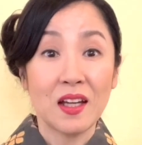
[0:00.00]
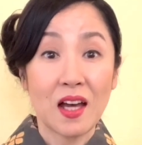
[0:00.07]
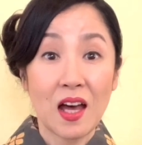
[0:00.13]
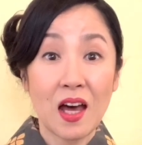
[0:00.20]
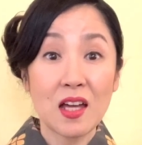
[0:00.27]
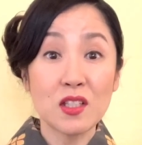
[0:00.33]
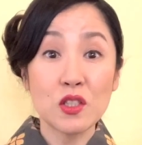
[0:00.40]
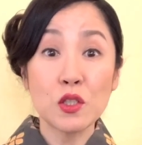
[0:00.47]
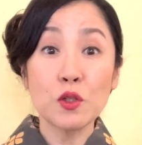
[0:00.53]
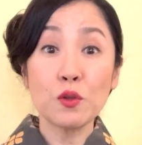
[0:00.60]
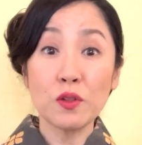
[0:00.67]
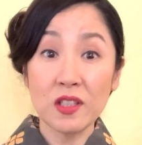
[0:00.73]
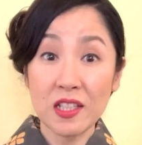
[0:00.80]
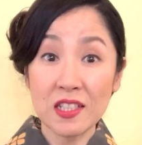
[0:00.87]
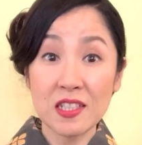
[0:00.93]
As you
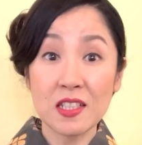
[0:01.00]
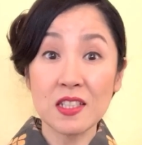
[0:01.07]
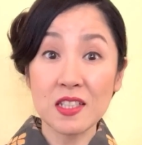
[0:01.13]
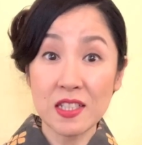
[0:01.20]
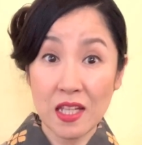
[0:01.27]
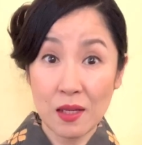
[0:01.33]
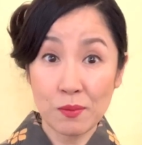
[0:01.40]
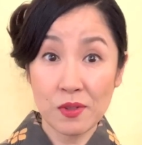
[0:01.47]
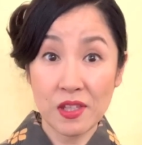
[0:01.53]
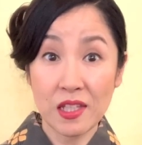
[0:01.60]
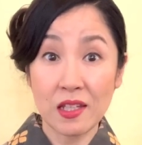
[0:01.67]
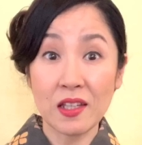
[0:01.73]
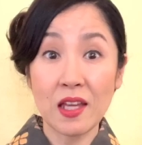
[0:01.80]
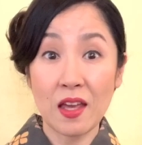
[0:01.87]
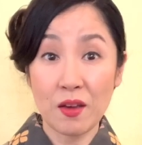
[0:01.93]
listen same
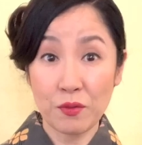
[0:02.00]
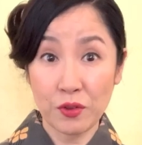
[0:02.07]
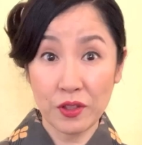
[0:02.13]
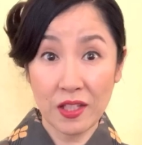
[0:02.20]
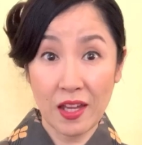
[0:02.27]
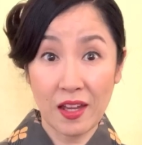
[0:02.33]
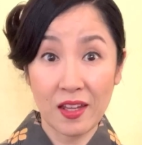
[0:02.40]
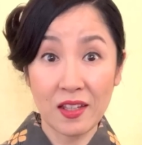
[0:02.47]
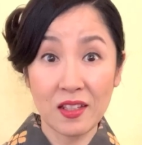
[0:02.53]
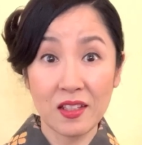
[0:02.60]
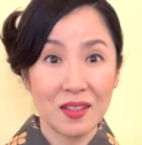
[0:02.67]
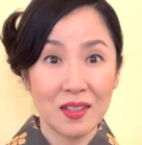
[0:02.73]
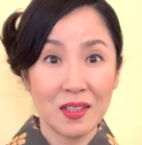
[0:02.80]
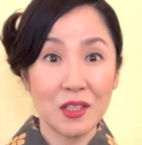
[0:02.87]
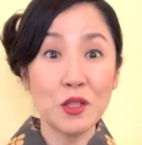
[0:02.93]
thing every day,
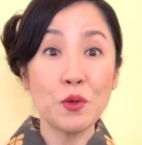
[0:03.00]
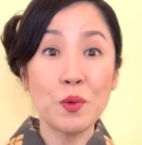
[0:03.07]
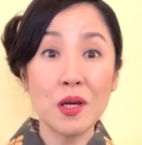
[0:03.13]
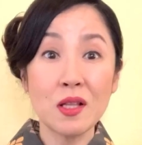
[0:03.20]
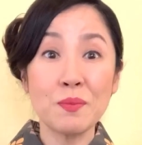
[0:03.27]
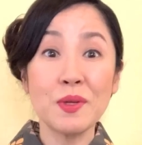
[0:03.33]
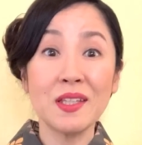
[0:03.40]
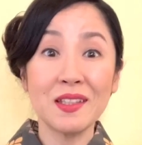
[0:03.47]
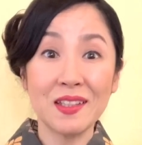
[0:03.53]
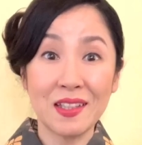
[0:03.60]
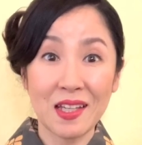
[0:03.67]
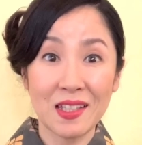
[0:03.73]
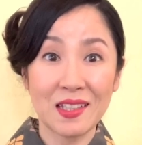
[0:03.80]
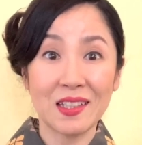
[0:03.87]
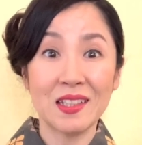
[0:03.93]
you will be
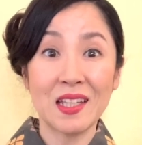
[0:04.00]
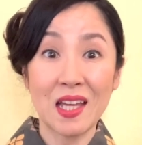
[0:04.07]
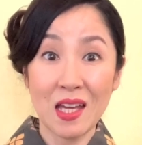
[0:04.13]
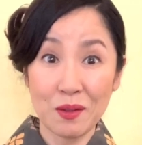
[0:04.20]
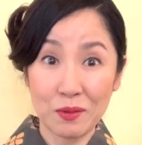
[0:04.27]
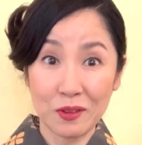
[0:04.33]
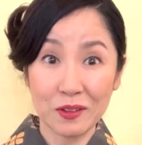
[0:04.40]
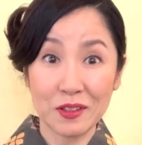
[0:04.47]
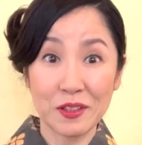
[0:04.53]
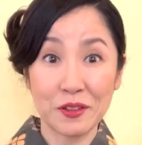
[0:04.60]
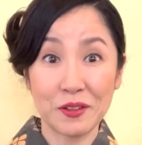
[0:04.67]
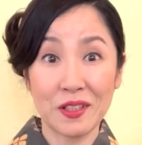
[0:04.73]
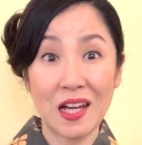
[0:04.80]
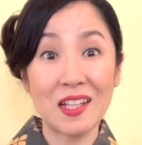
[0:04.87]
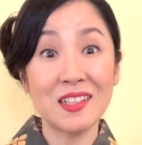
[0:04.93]
getting able
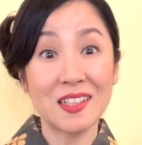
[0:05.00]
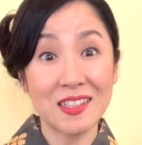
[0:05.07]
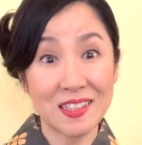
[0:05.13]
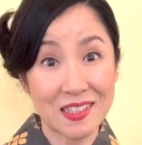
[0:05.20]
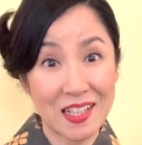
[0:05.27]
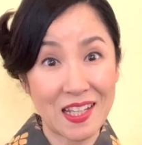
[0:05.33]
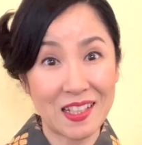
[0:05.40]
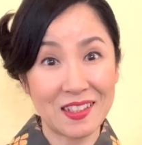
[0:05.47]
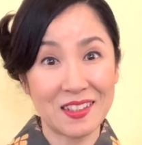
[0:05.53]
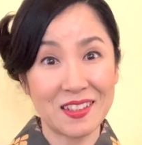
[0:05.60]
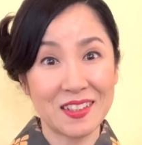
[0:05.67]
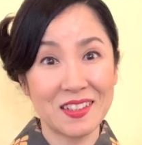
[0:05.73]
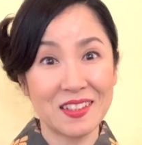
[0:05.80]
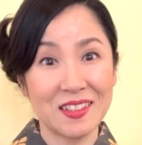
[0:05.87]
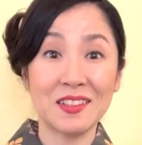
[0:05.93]
to understand
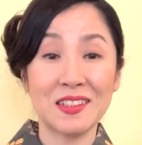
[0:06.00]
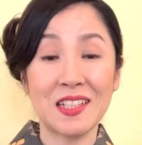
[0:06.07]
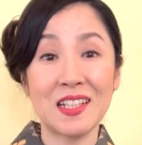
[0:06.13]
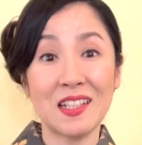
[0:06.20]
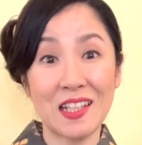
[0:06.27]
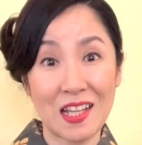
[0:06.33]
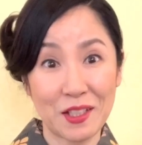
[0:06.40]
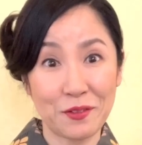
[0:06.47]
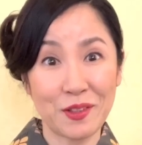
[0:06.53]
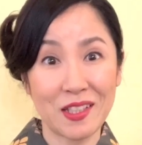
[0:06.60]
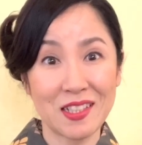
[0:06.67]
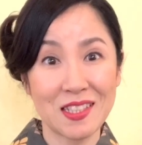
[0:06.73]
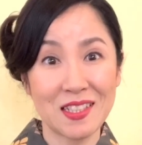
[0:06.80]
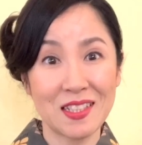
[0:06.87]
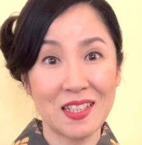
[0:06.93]
the language,